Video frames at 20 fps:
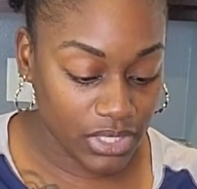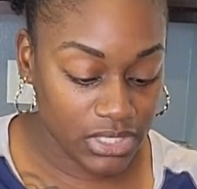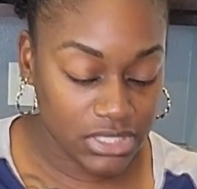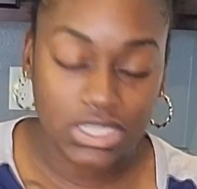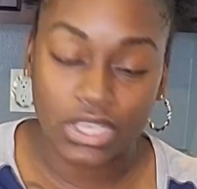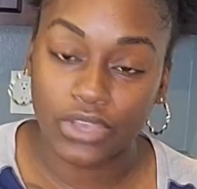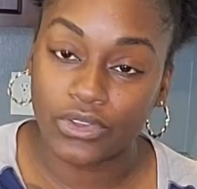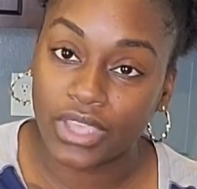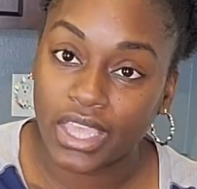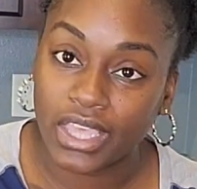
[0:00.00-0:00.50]

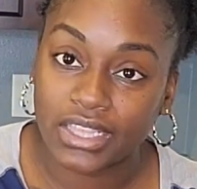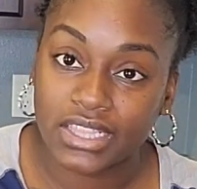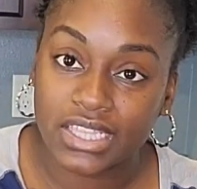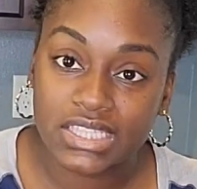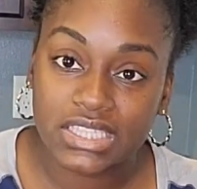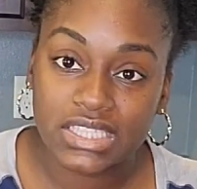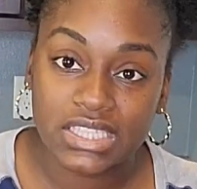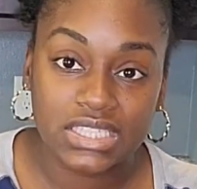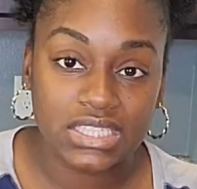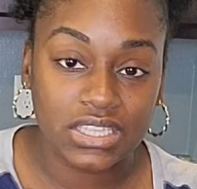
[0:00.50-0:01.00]
so yeah,
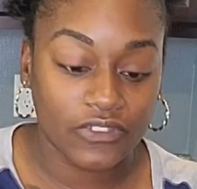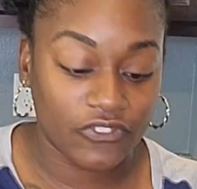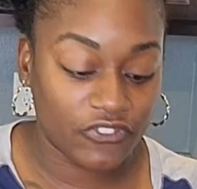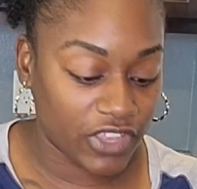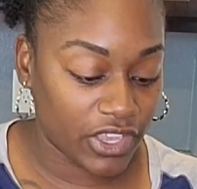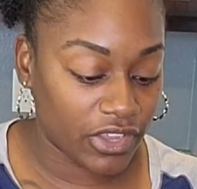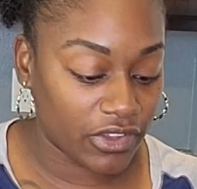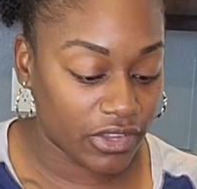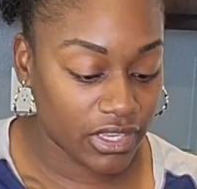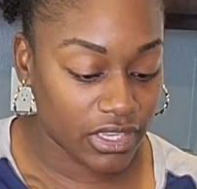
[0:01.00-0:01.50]
this is a
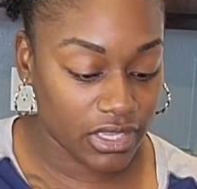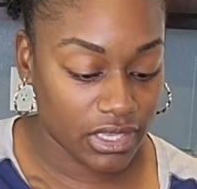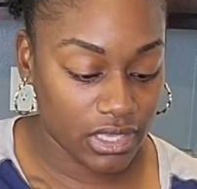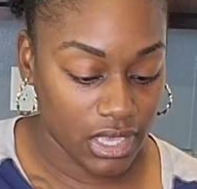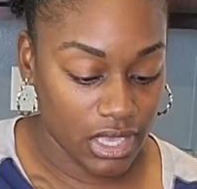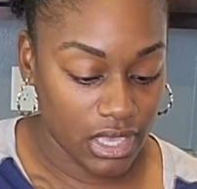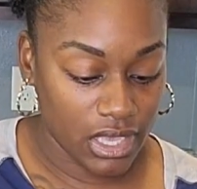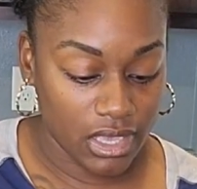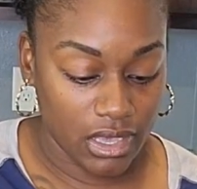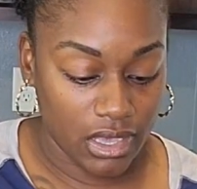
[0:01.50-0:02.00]
very
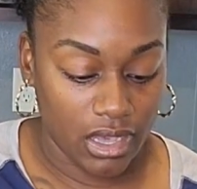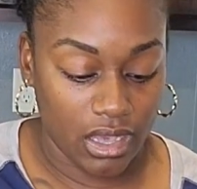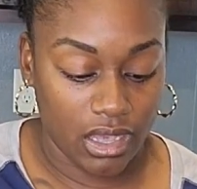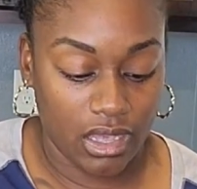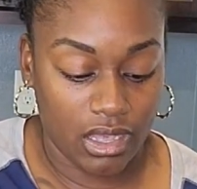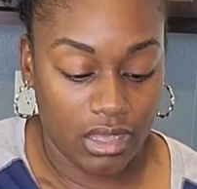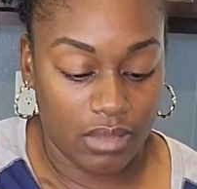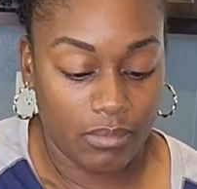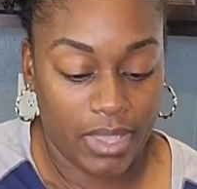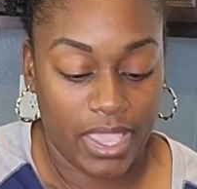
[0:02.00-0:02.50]

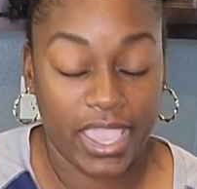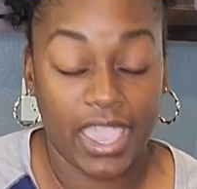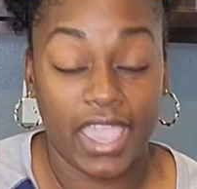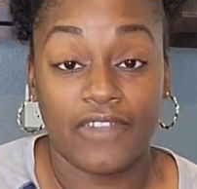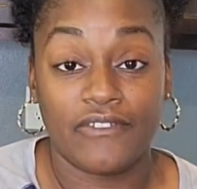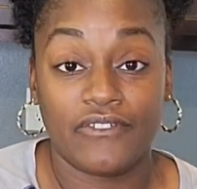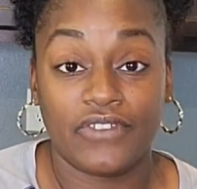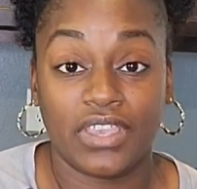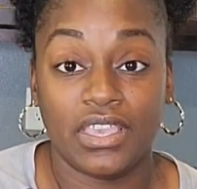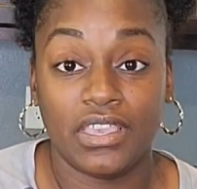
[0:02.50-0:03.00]

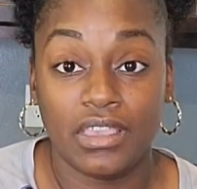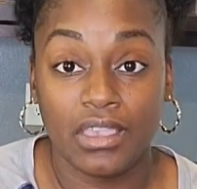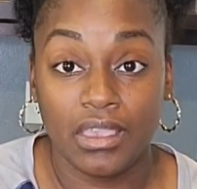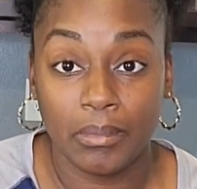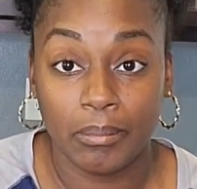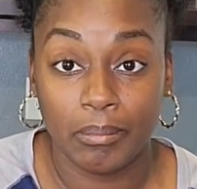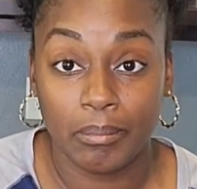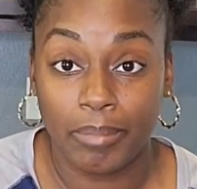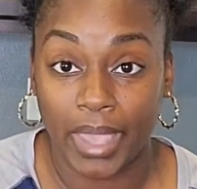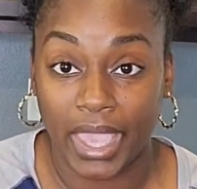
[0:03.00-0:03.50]
heavy
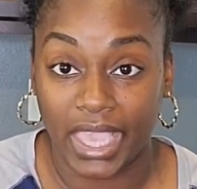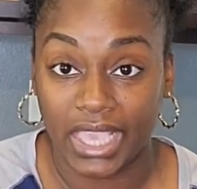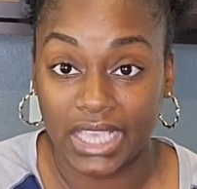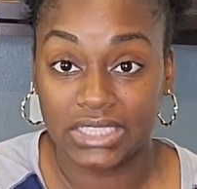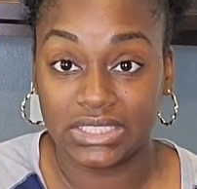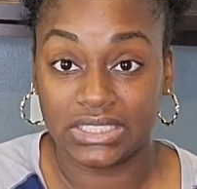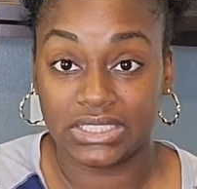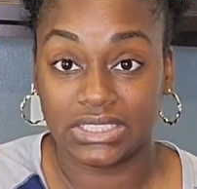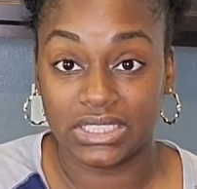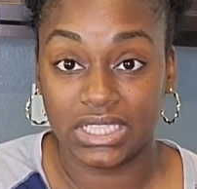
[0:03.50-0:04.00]

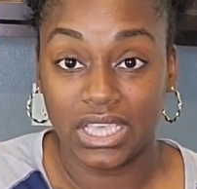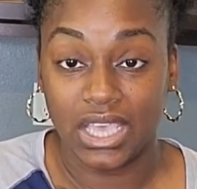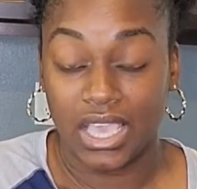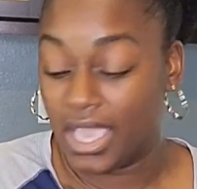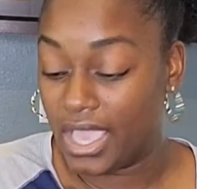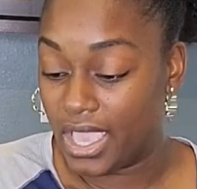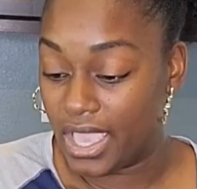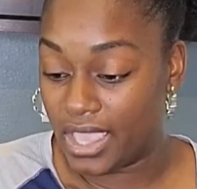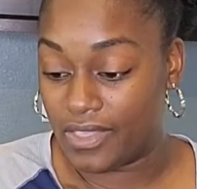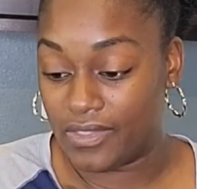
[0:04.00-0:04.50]
base,
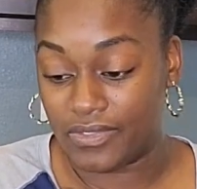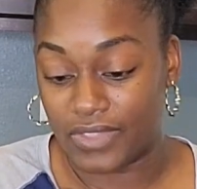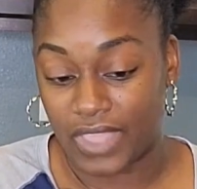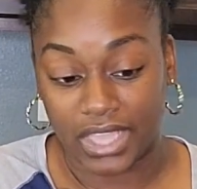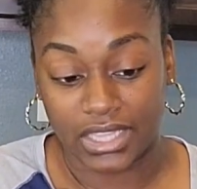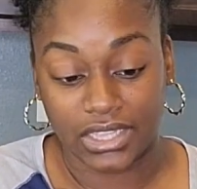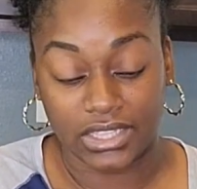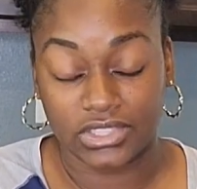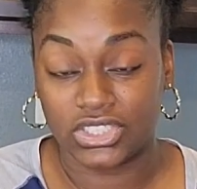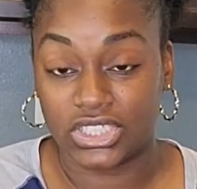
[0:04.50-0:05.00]
and
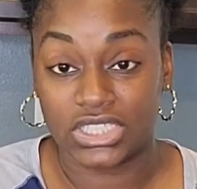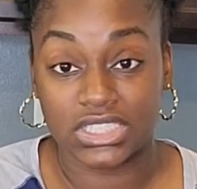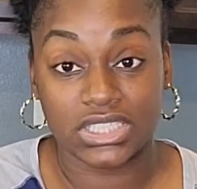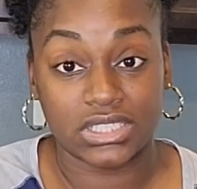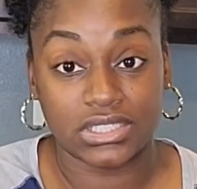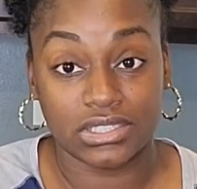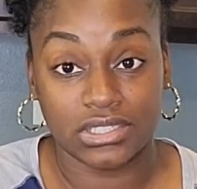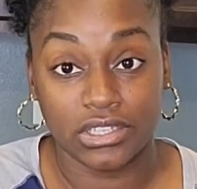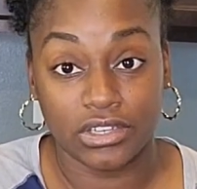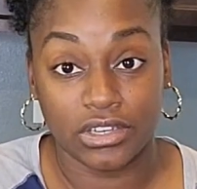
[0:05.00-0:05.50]
that just,
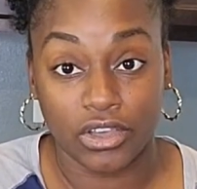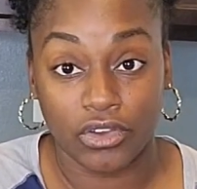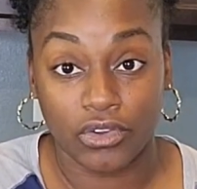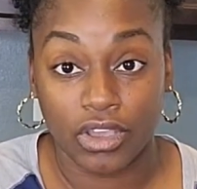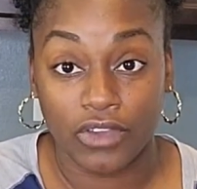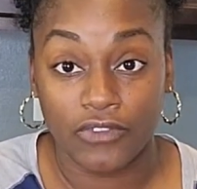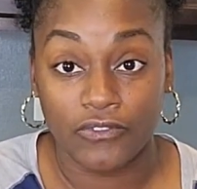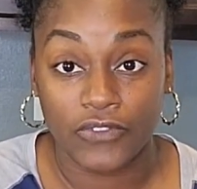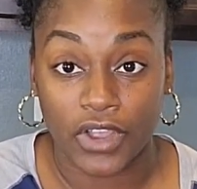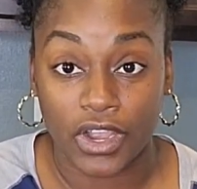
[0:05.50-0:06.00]
you know,
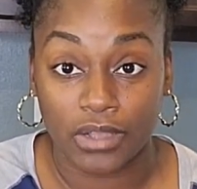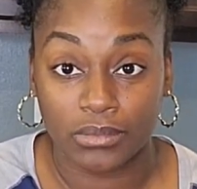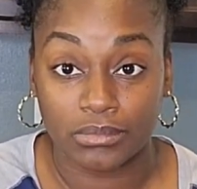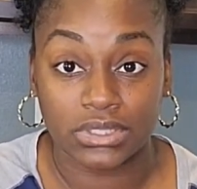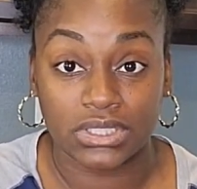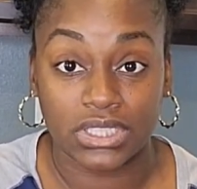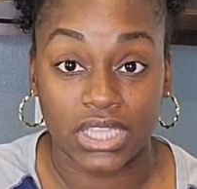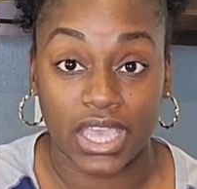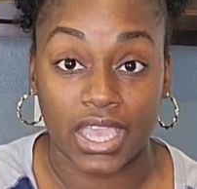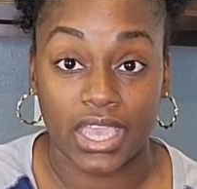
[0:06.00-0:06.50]
confirms
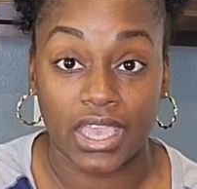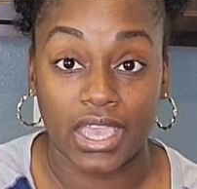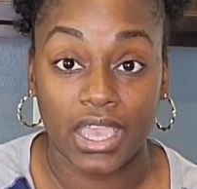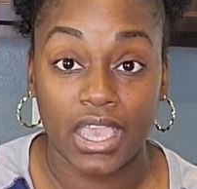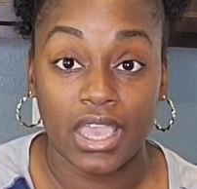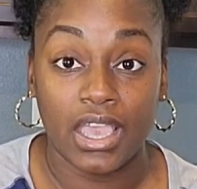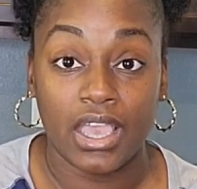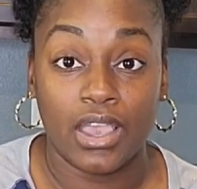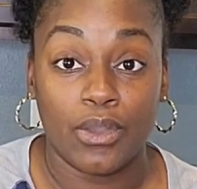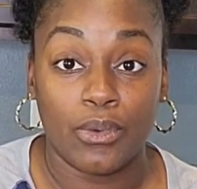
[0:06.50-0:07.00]
that
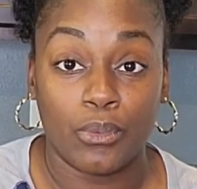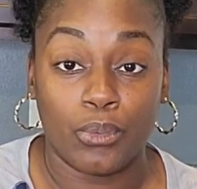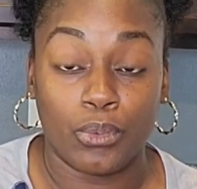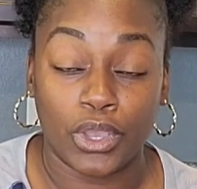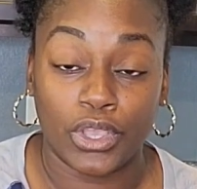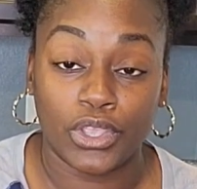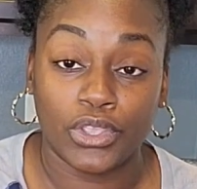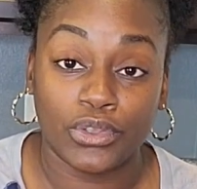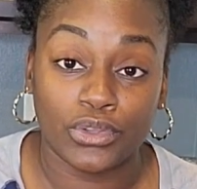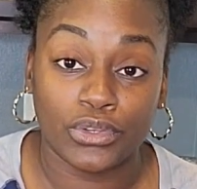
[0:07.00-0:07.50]

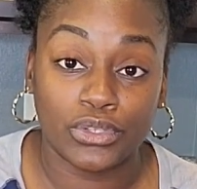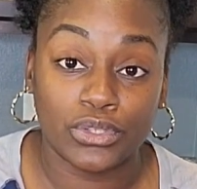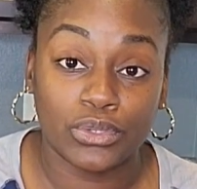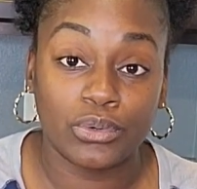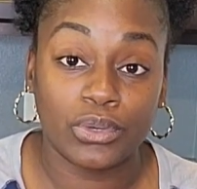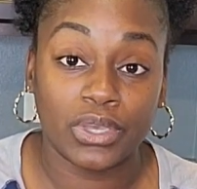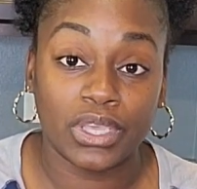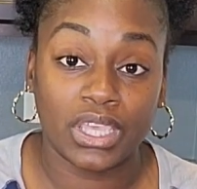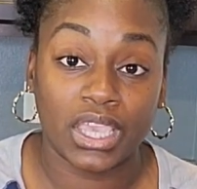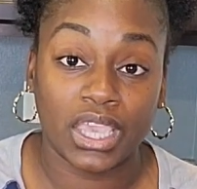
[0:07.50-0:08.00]
what you're
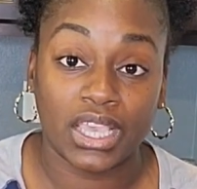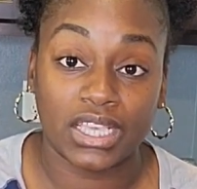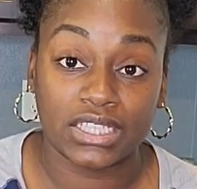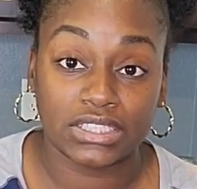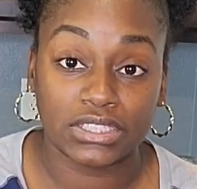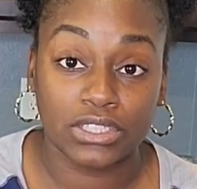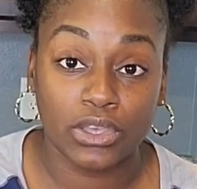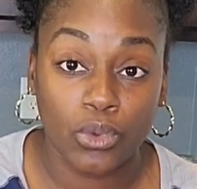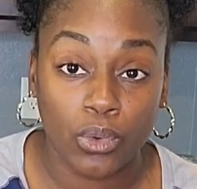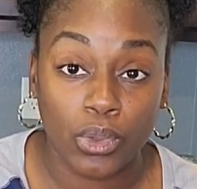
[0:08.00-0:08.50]
doing is
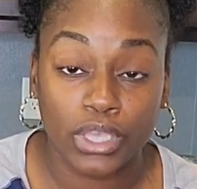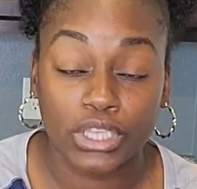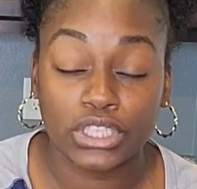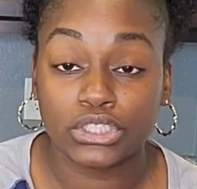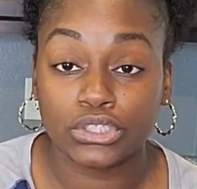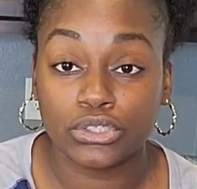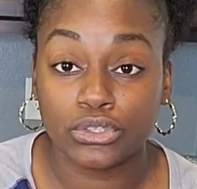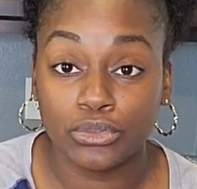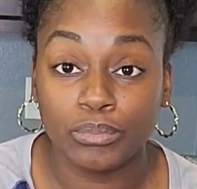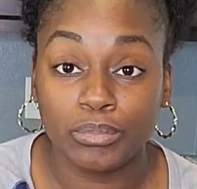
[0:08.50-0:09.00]
going
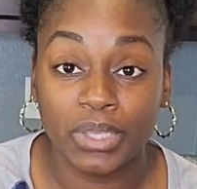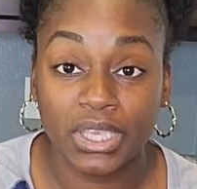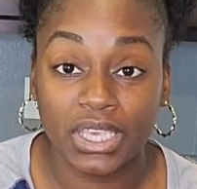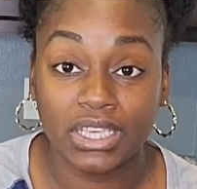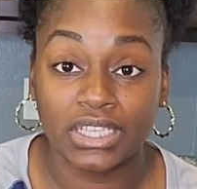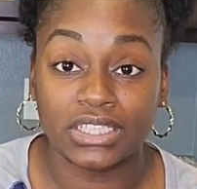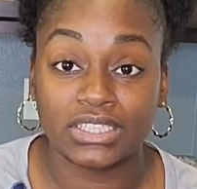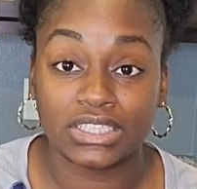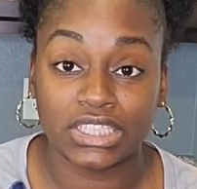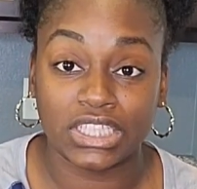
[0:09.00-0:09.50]
to be
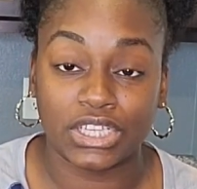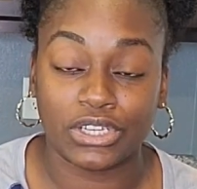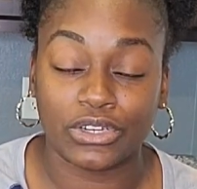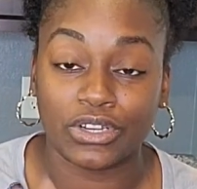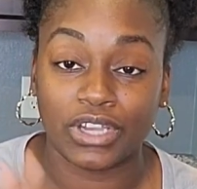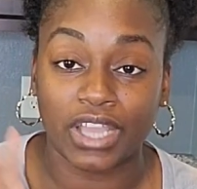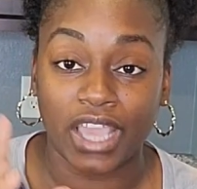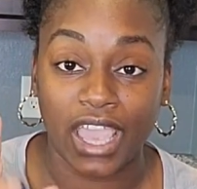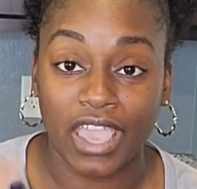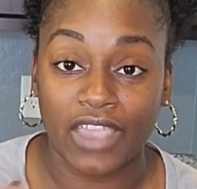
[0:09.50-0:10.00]

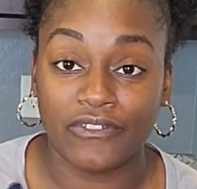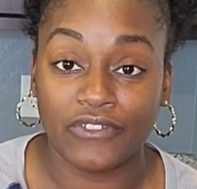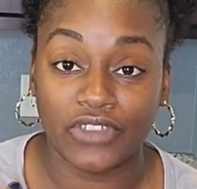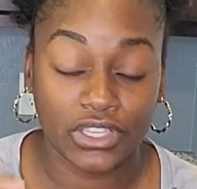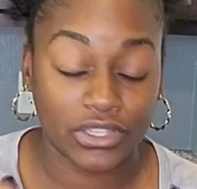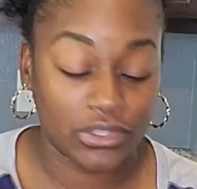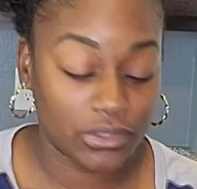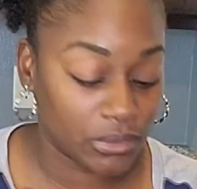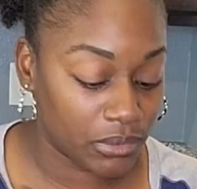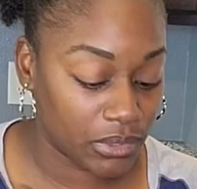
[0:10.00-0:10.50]
considered heavy
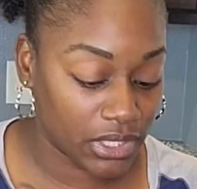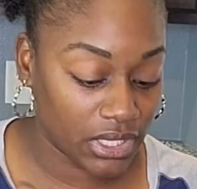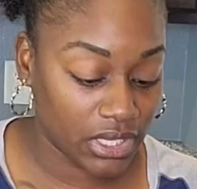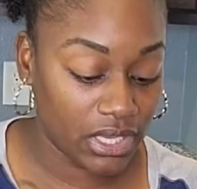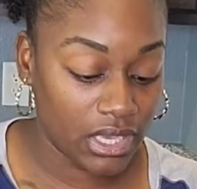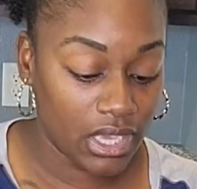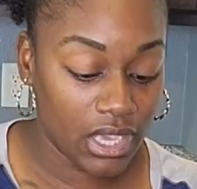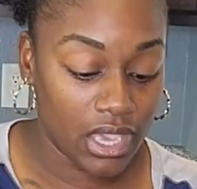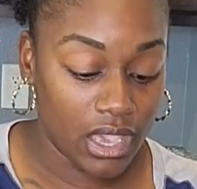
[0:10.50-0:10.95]
duty.